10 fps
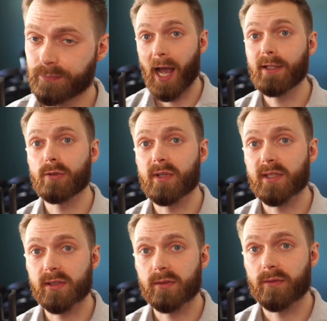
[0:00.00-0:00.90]
I do
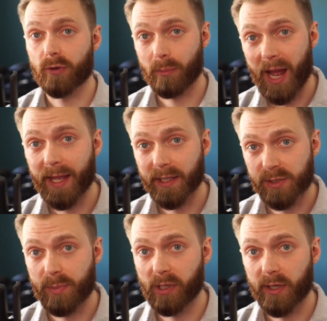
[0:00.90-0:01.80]
this from my
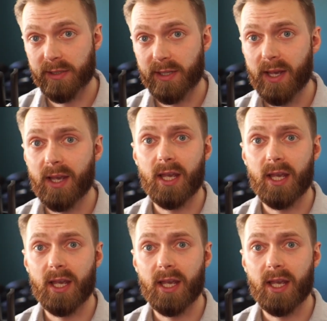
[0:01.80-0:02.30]
experience.